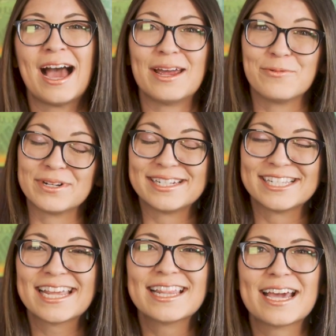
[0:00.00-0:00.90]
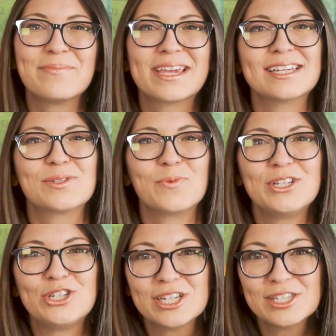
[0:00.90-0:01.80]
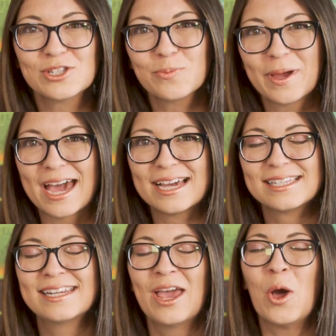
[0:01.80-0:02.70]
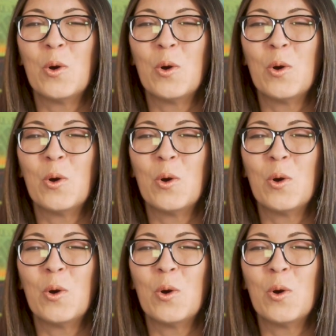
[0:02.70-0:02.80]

I wanted to say that because we just surpassed